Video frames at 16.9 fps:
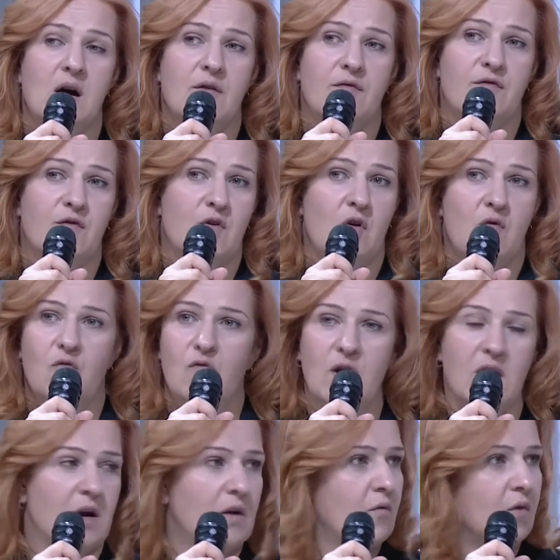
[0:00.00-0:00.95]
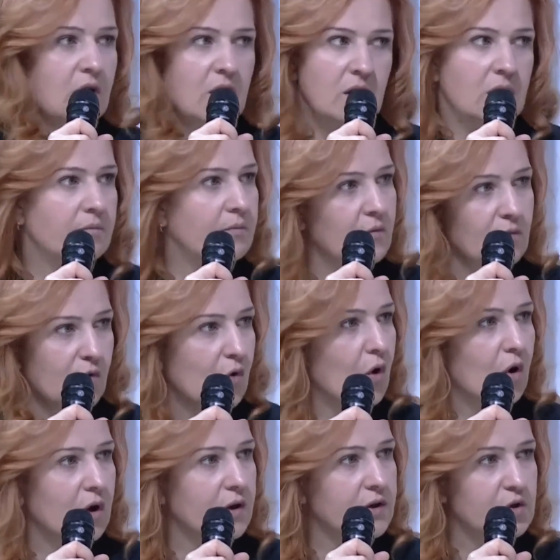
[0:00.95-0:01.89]
from where we
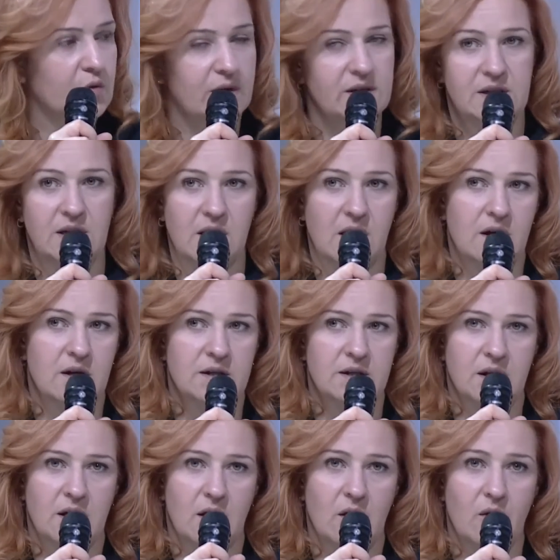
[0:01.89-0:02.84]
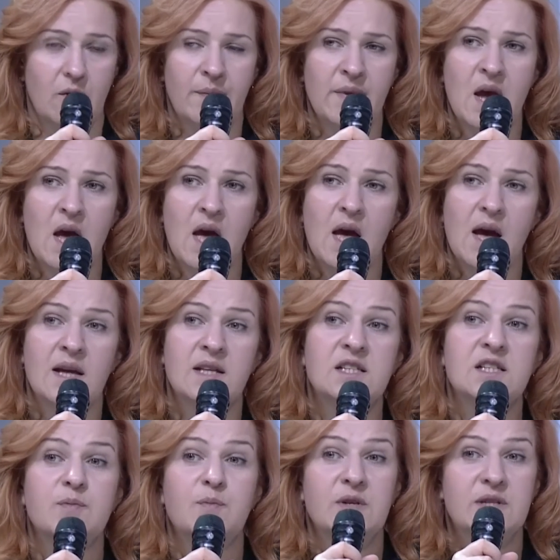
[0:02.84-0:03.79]
were 20 years ago. And
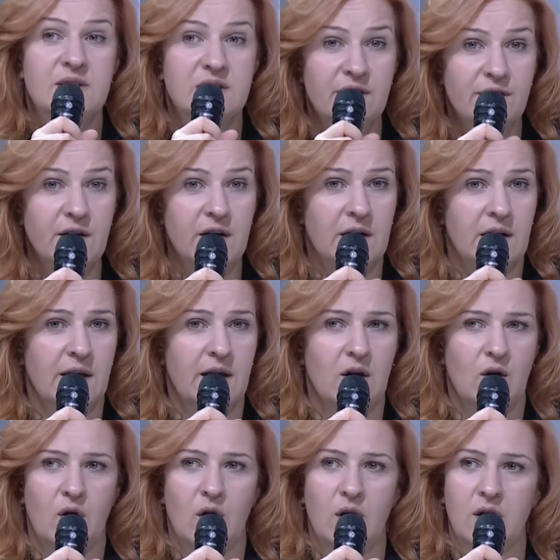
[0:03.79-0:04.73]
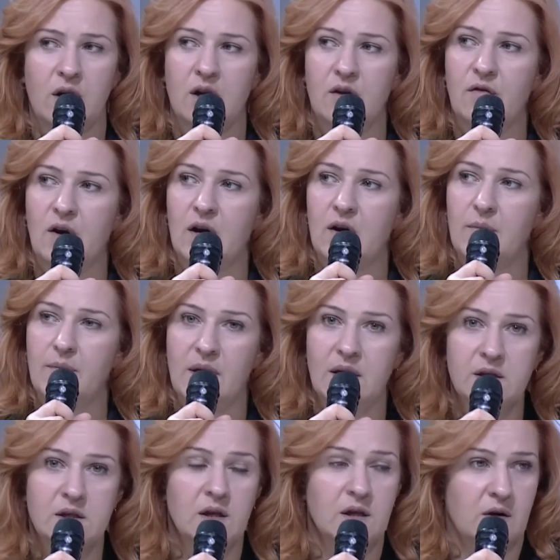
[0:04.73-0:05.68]
specifically on
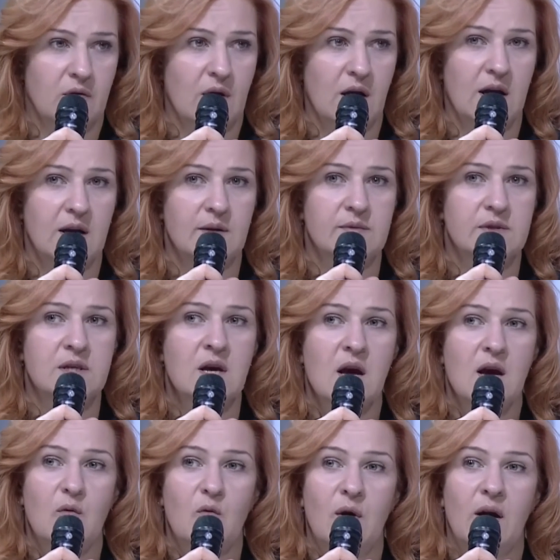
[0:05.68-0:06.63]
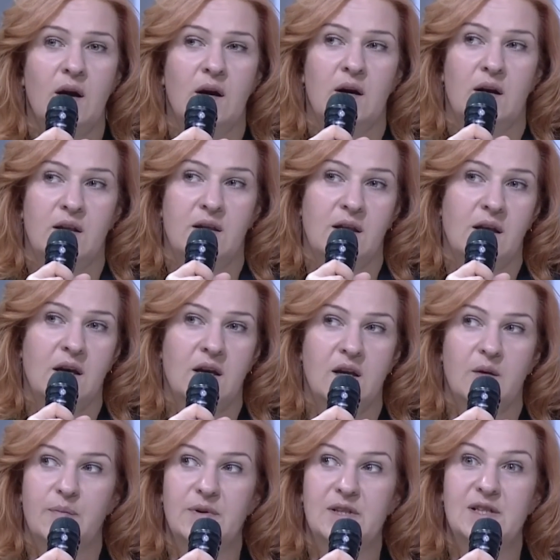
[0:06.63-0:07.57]
environmental crimes, where I think
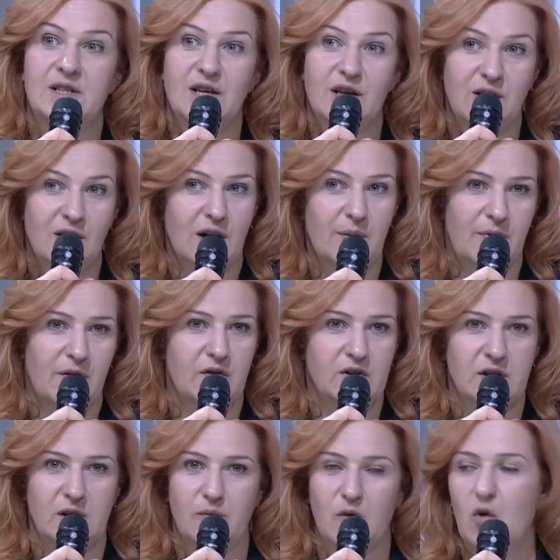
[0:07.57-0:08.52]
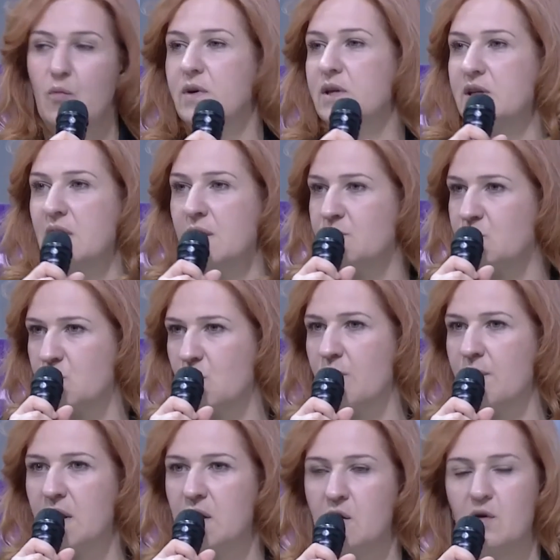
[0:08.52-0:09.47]
in a particularly pivotal moment, I'm sure
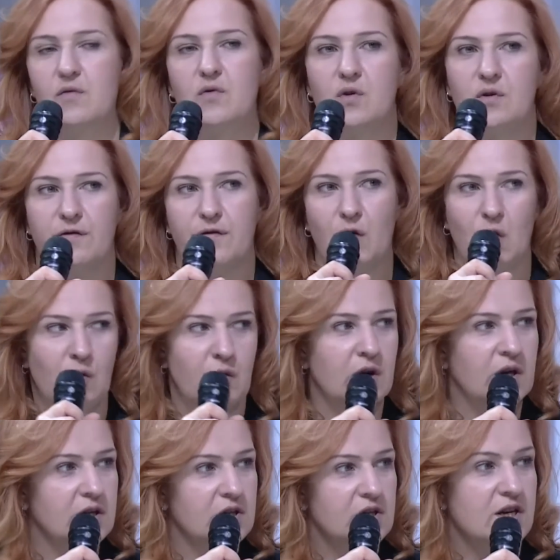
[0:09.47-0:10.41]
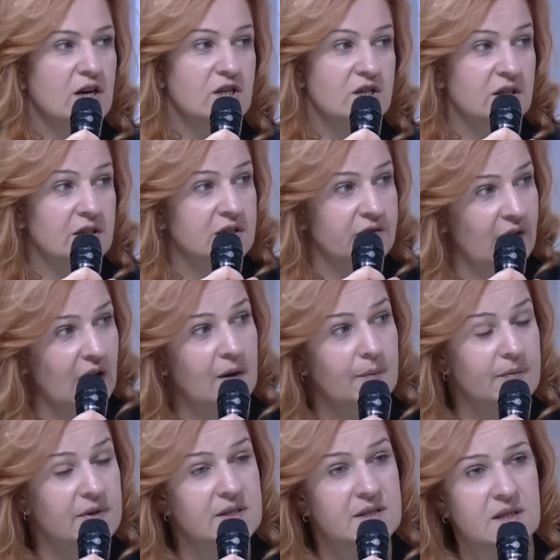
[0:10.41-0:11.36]
many of you are following international
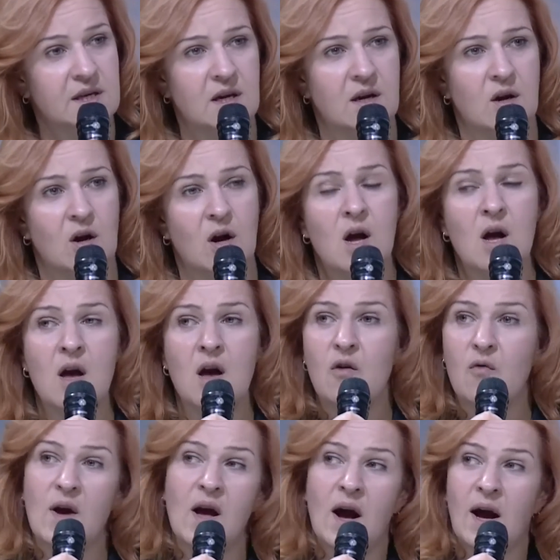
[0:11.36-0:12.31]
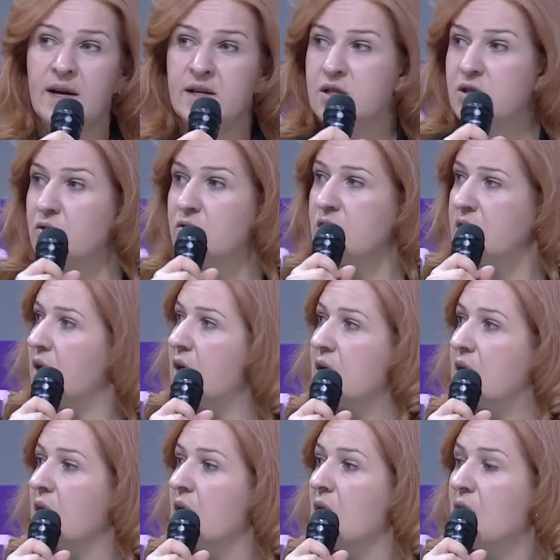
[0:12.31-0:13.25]
developments here, where I do
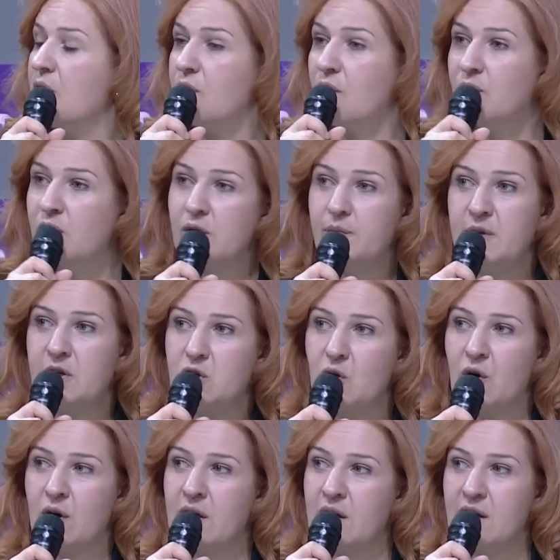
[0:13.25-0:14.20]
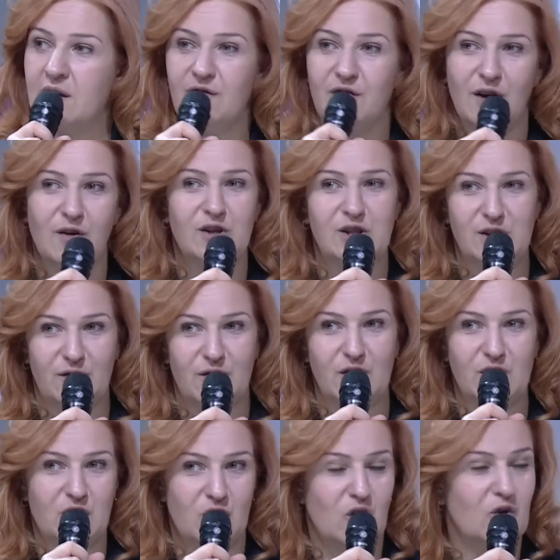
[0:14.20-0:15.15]
think we will be talking in very
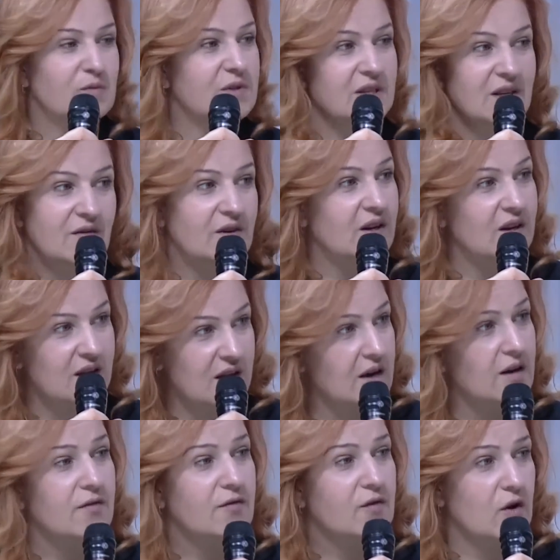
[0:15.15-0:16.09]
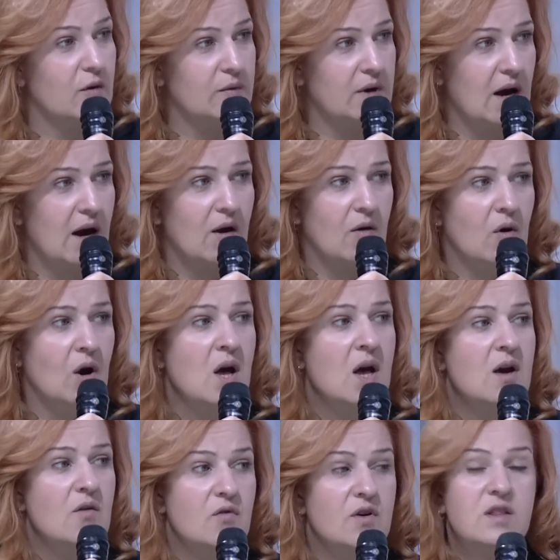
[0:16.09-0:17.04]
different terms even a year from now,
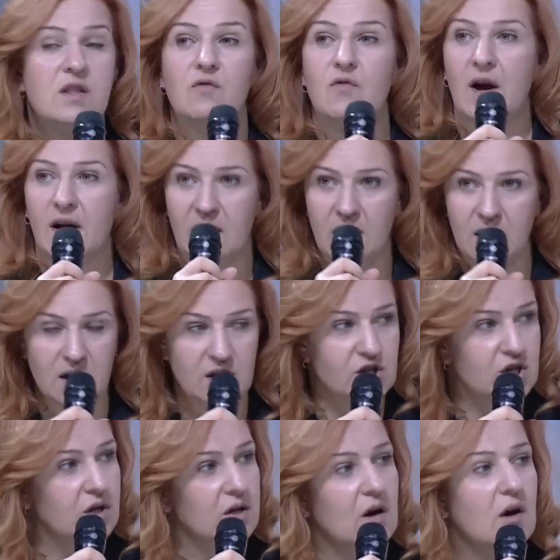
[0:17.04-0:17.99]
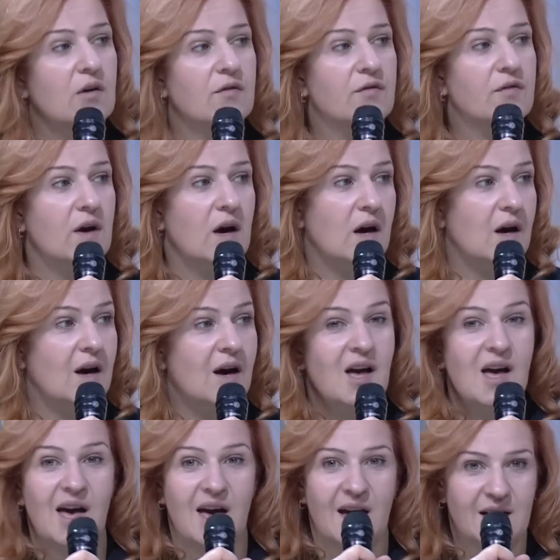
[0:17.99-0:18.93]
with the recognition of
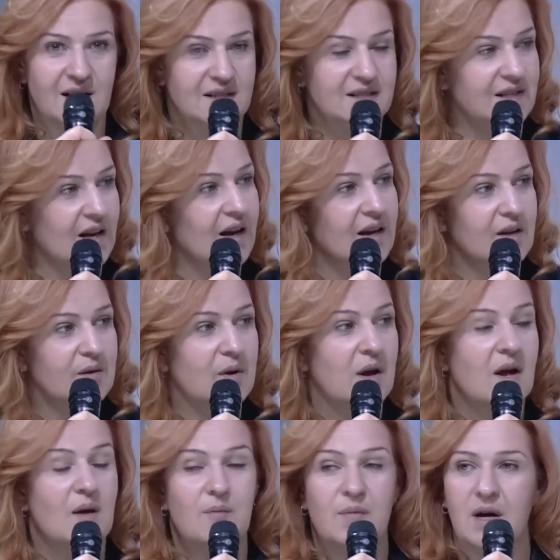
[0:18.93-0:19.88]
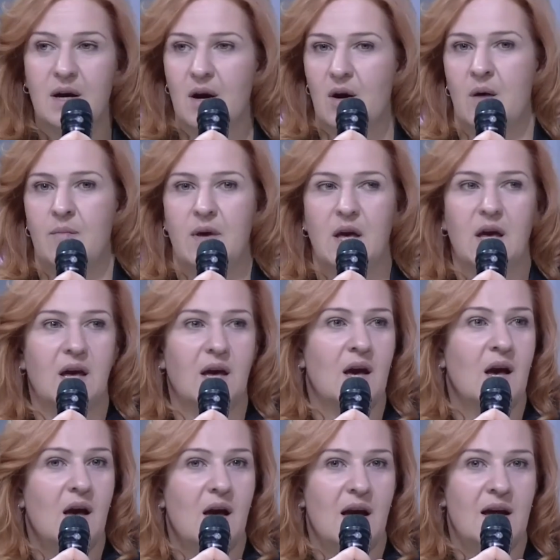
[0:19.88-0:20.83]
ecocide becoming
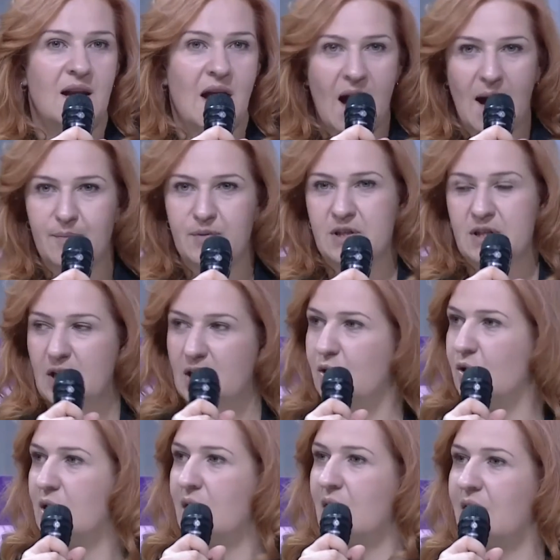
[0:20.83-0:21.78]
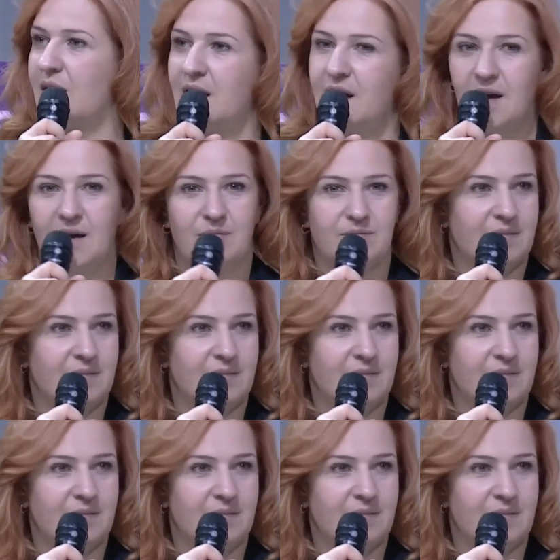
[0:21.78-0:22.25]
an absolutely